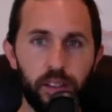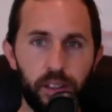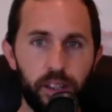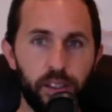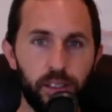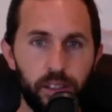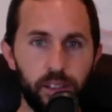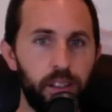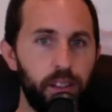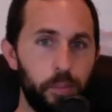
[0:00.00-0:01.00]
All right.
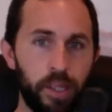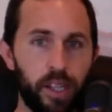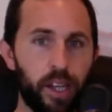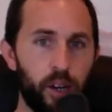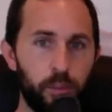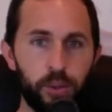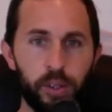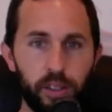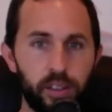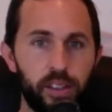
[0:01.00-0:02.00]
Me and
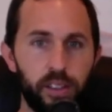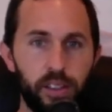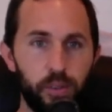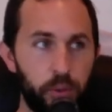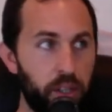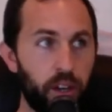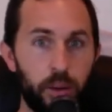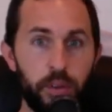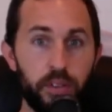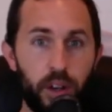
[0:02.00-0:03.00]
Cowboy, we
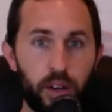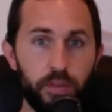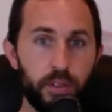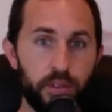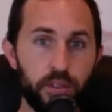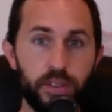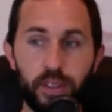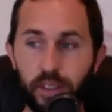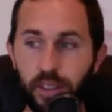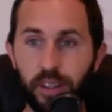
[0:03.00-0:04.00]
come to this office
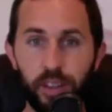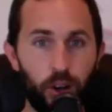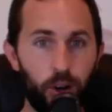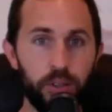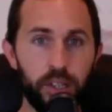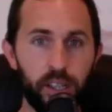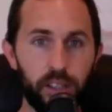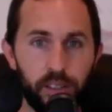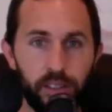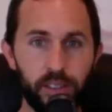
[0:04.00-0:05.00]
all day,
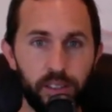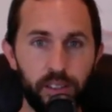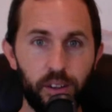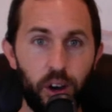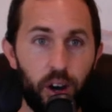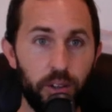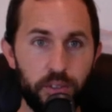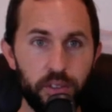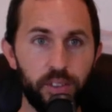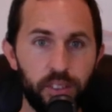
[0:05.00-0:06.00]

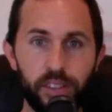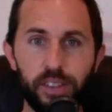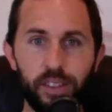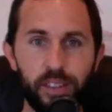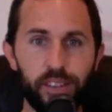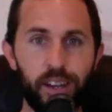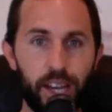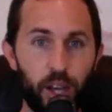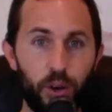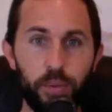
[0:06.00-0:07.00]
hunt.
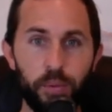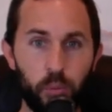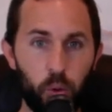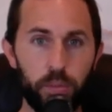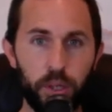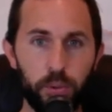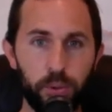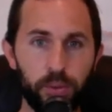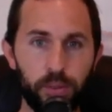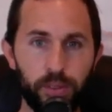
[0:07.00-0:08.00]
I help more
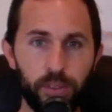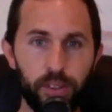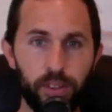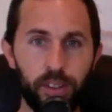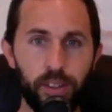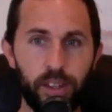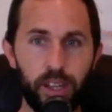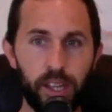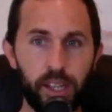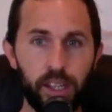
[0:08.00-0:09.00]
people
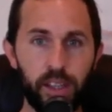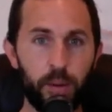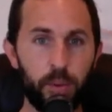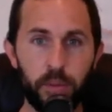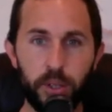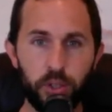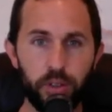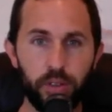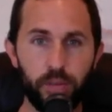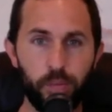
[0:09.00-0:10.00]
and I'm on a mission.